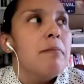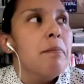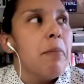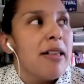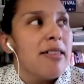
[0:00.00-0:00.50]

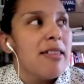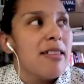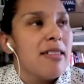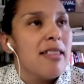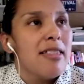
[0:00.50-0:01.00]
But
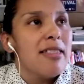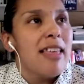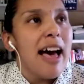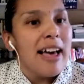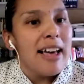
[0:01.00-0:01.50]

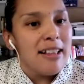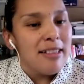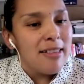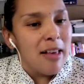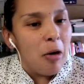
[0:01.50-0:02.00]
that in
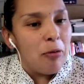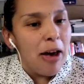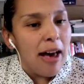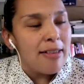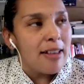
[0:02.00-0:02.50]
itself
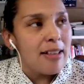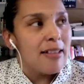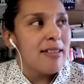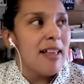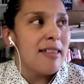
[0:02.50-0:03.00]
doesn't
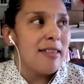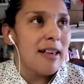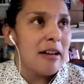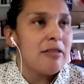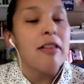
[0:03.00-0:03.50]

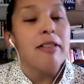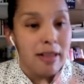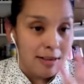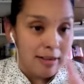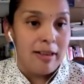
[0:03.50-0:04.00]

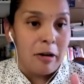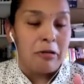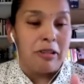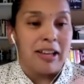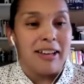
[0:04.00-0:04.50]

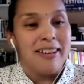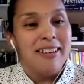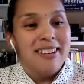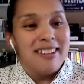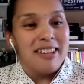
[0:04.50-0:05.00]
necessarily,
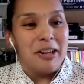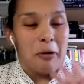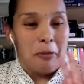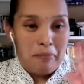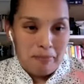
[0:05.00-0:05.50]

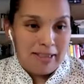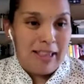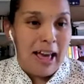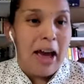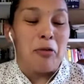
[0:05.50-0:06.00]
mean
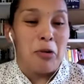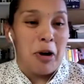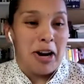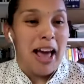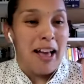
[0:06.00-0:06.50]
that
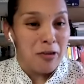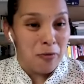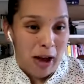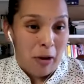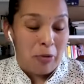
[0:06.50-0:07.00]
everyone has
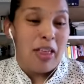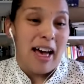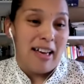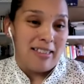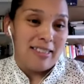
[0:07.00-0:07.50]
found
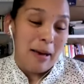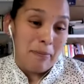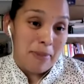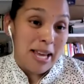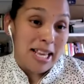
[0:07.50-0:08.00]
that
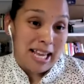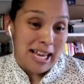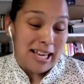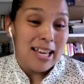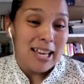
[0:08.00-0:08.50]

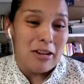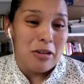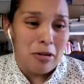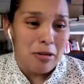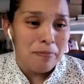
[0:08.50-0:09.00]
meaning in
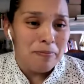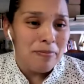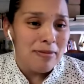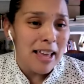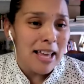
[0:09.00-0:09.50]
her.
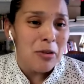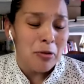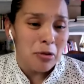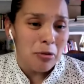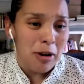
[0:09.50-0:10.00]
Thank you
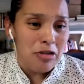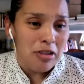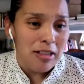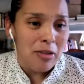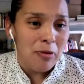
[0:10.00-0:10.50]
for the
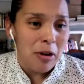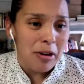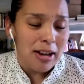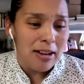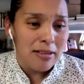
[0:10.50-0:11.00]
question. That's
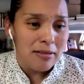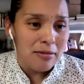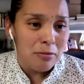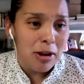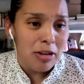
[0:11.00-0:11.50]
very
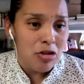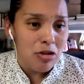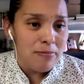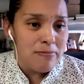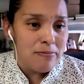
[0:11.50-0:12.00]
rich.